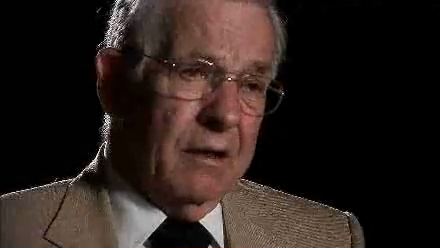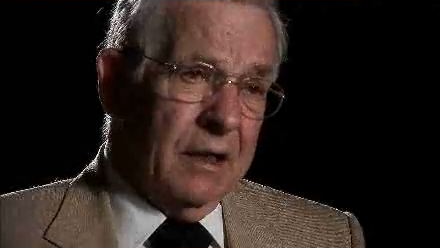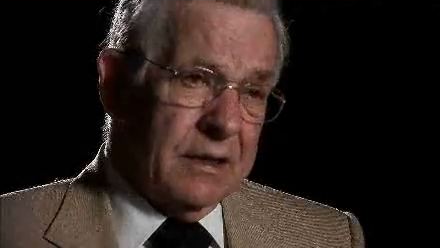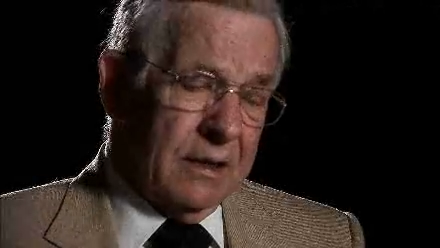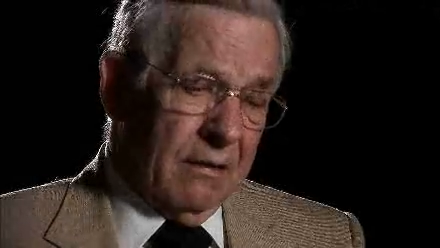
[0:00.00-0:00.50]

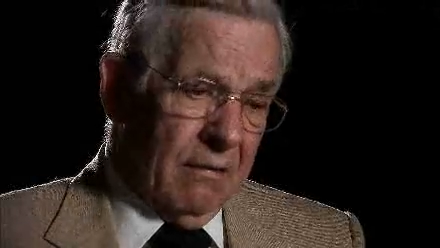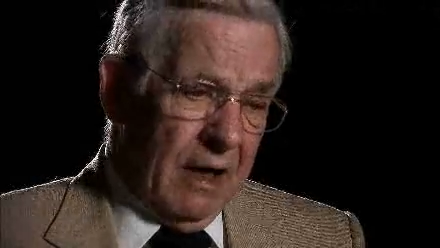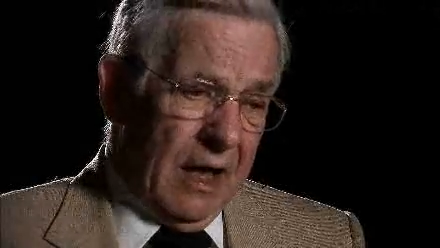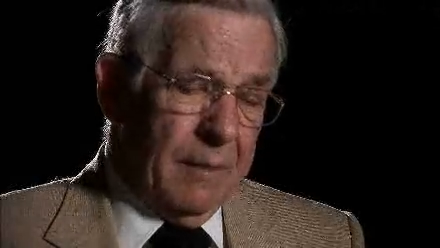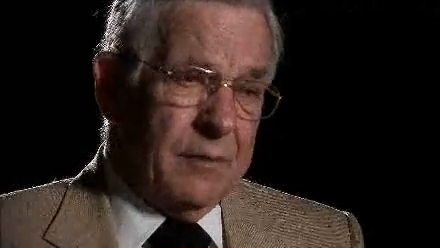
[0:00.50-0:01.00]

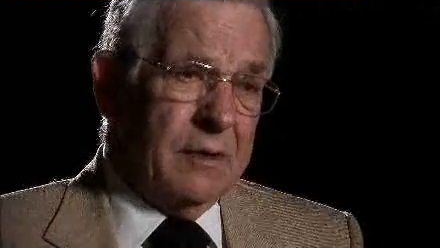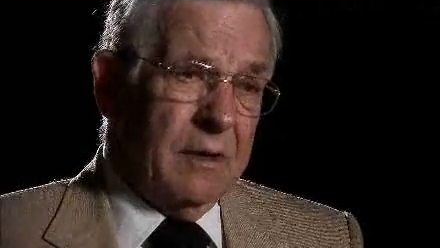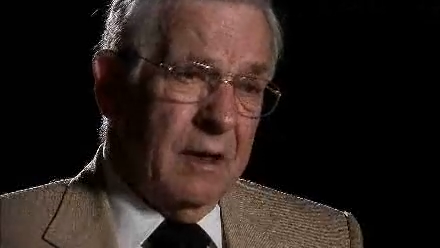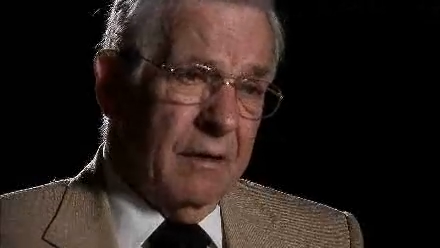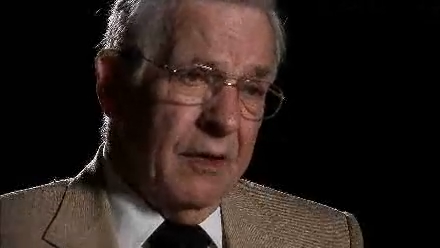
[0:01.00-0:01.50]
describe to
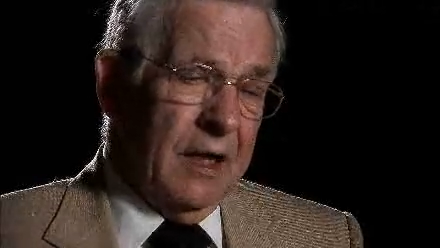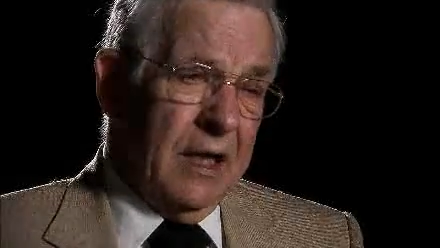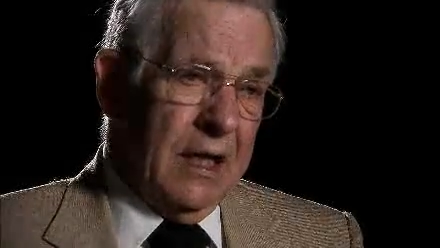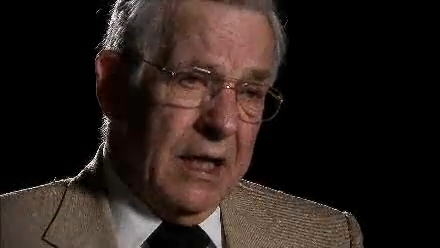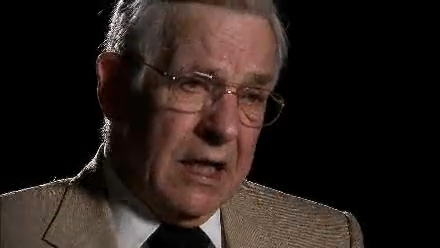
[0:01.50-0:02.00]
you the
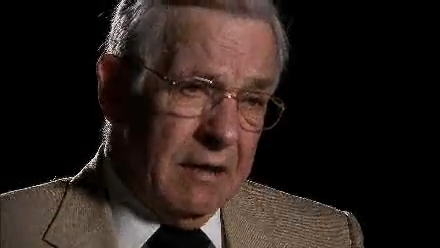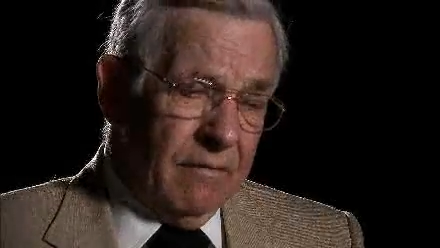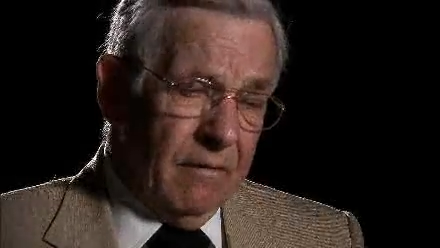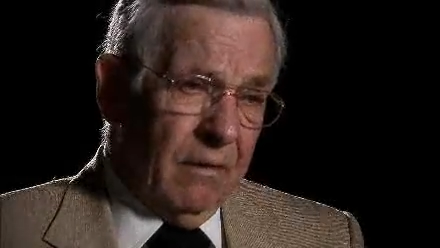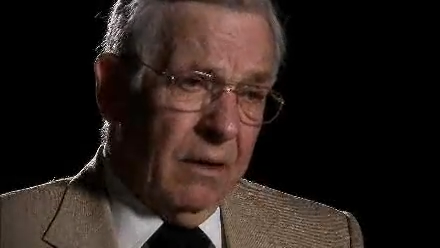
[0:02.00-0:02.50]

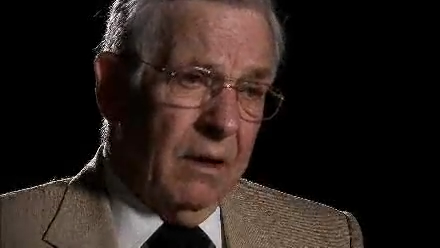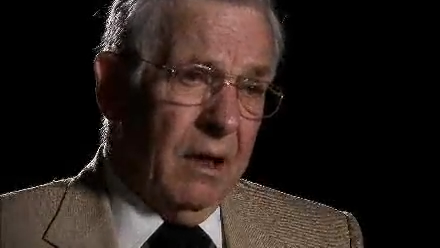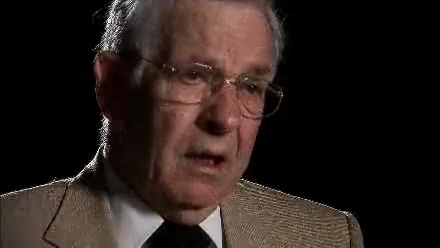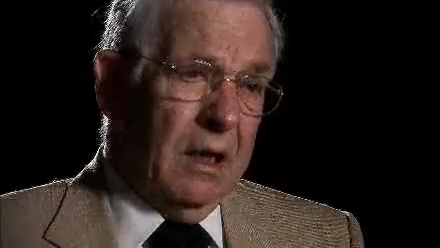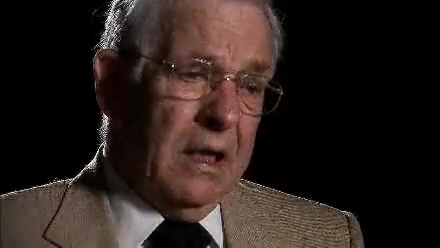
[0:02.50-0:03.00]
evil,
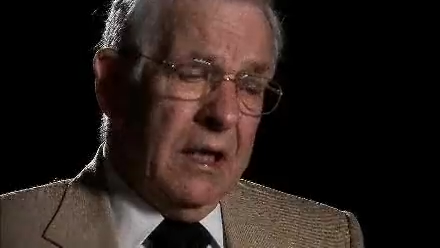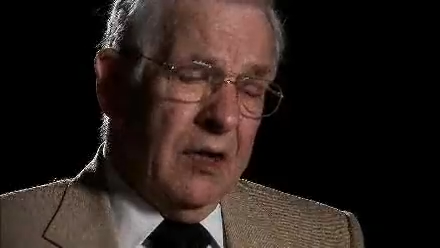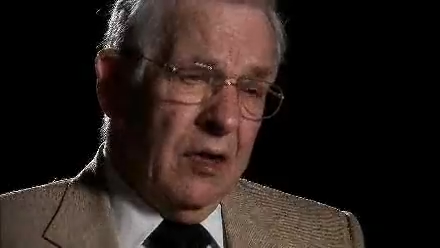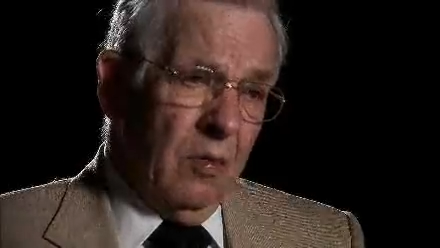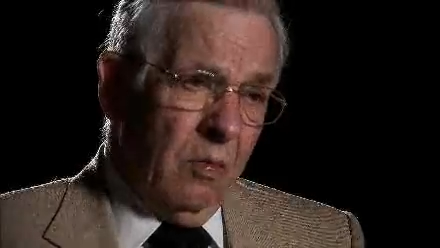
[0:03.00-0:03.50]

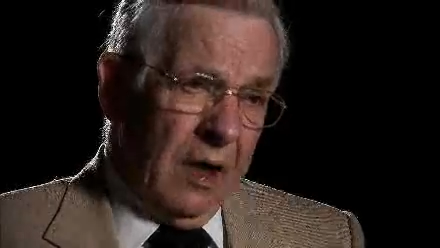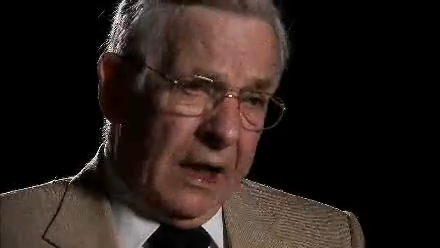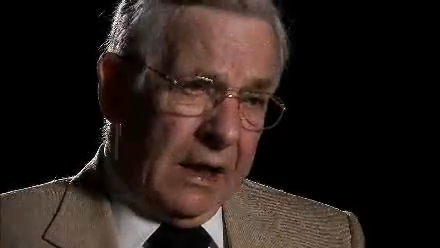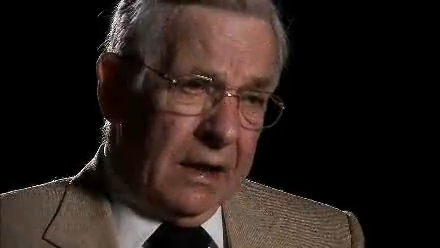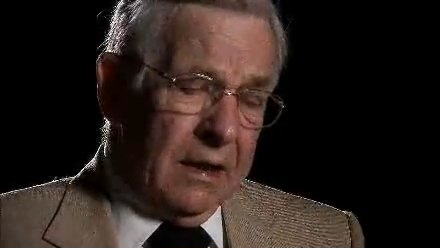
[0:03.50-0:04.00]
the
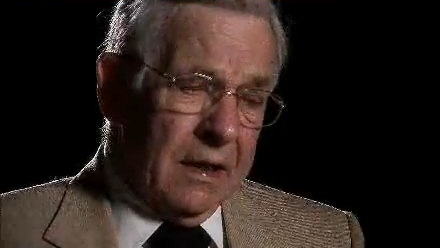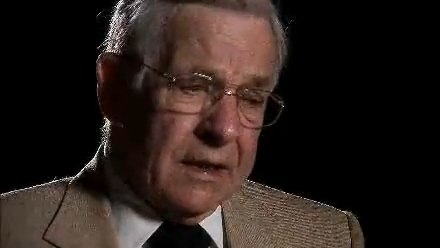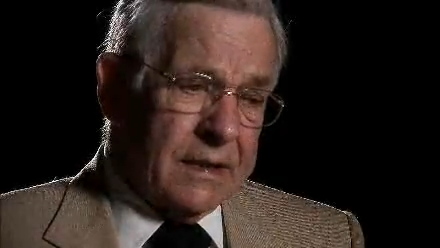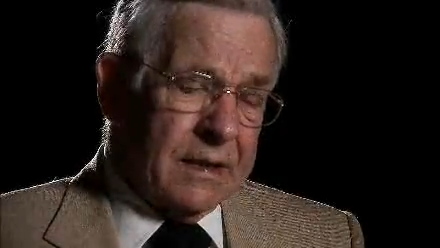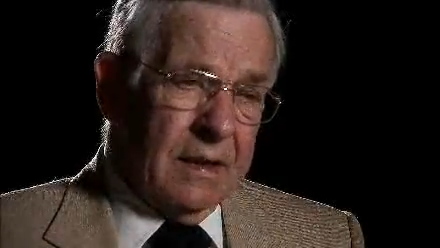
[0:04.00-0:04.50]

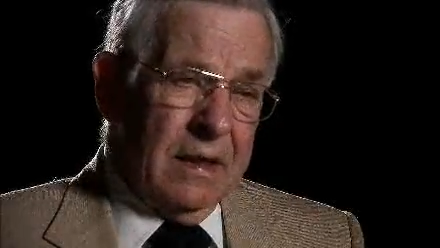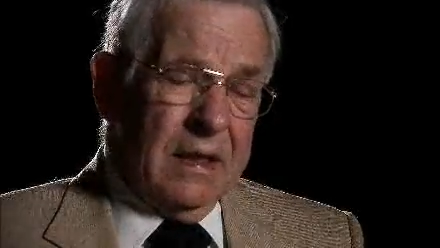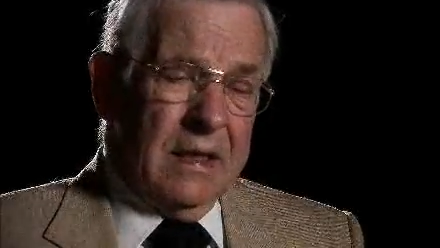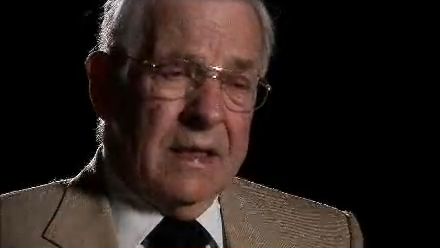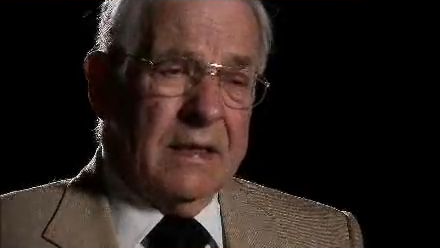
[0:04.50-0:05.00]
wickedness,
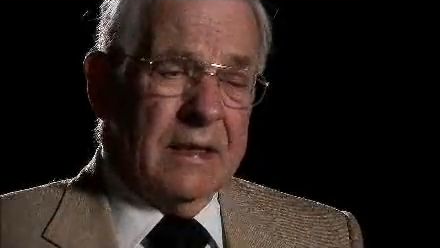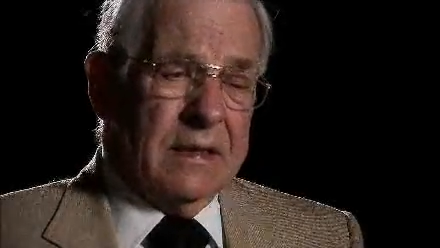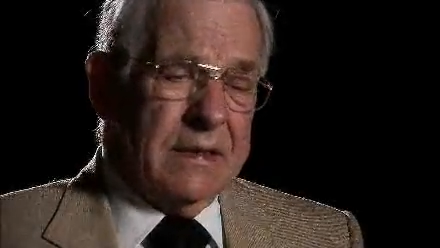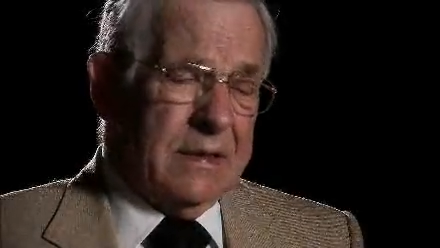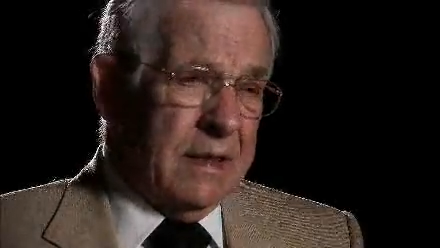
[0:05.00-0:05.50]
the
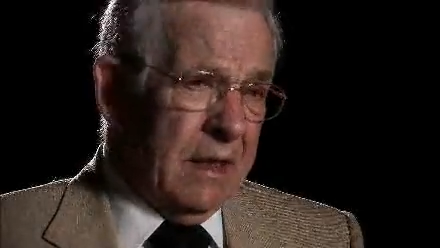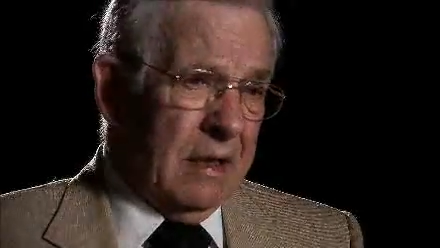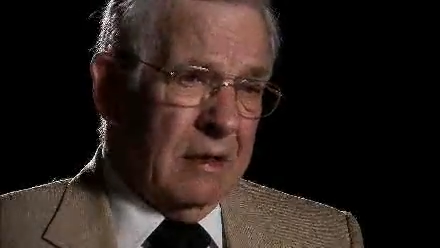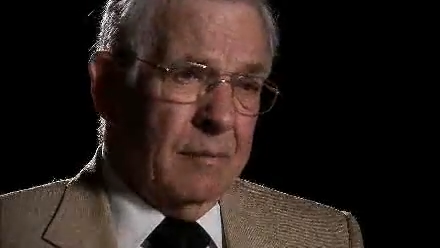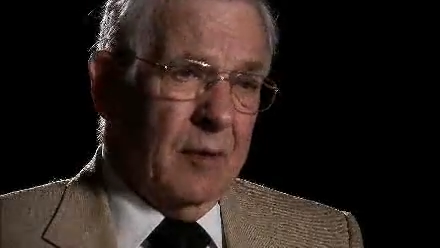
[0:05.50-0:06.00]

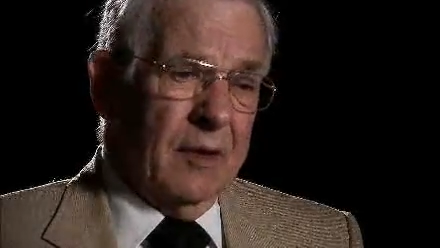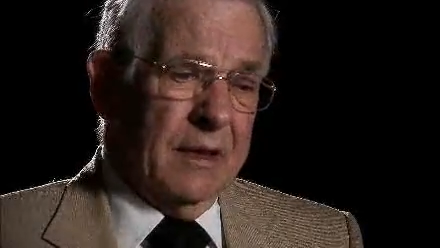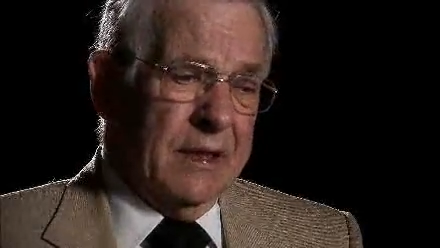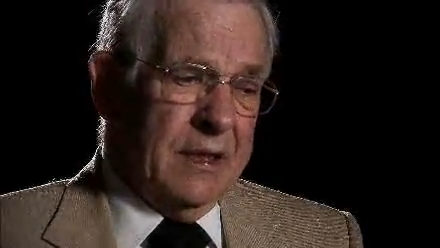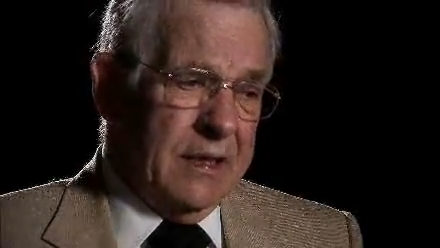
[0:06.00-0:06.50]
terrible
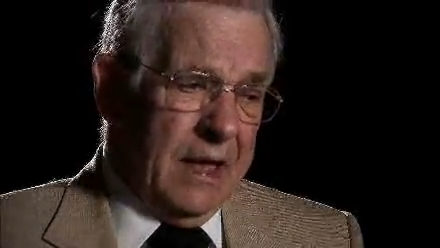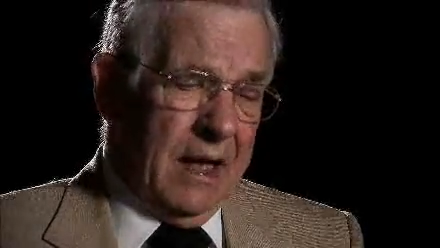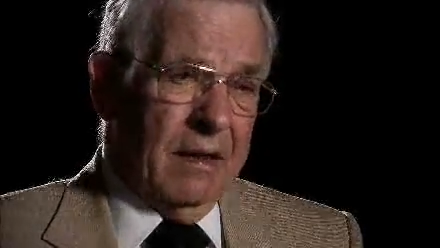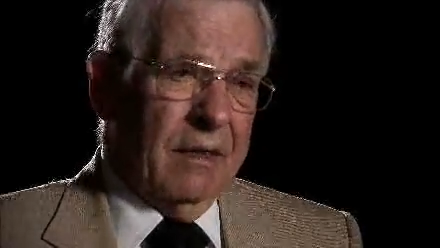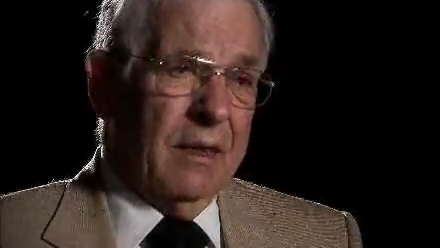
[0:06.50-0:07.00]

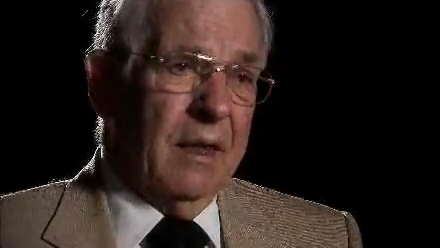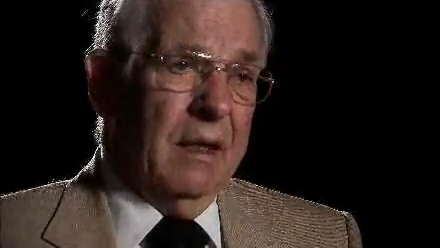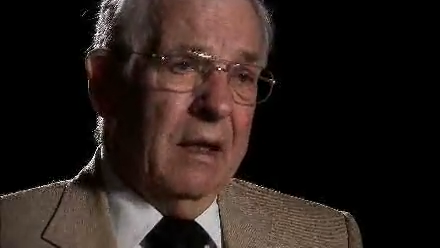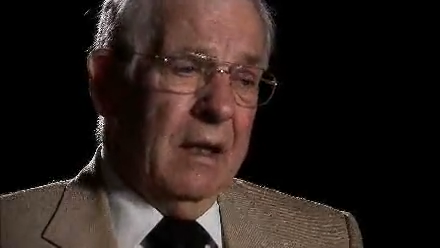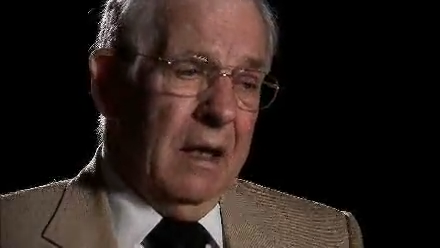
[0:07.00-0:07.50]
death
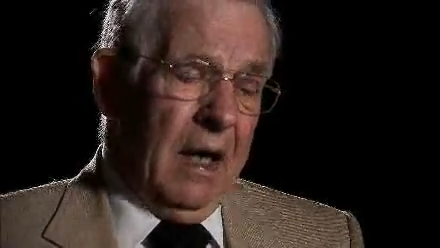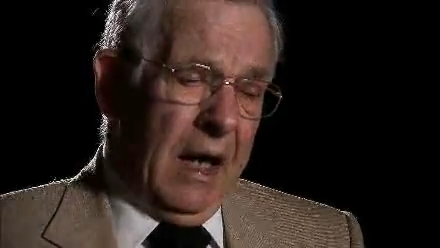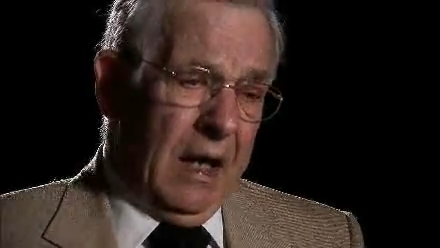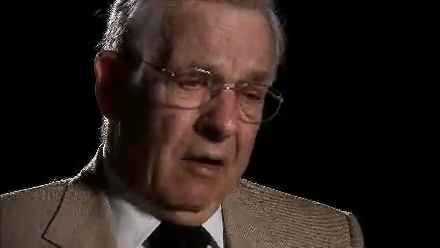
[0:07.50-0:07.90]
and